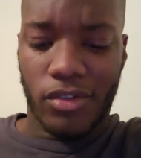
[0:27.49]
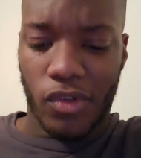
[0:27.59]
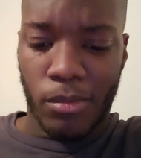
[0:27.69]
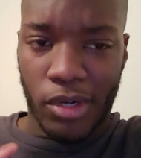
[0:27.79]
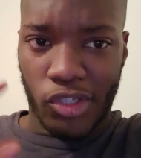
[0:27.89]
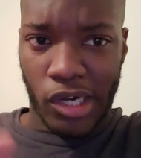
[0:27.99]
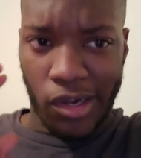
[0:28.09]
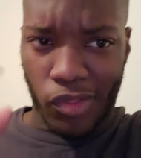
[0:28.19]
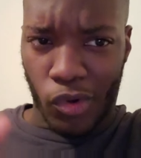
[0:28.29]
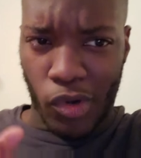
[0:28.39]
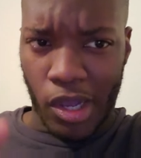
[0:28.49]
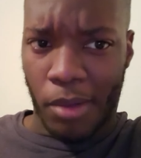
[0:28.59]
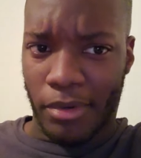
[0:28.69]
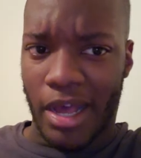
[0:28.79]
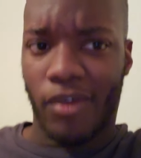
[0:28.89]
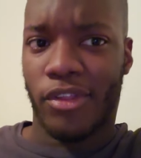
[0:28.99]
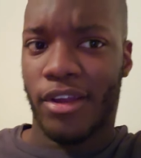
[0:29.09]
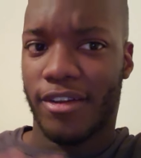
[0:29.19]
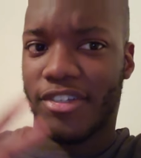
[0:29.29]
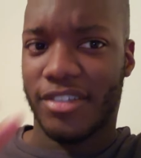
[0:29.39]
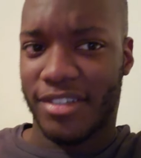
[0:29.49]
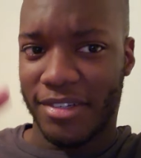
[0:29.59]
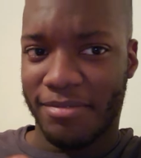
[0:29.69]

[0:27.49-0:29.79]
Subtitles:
so I'm gonna try to throw a couple out there just to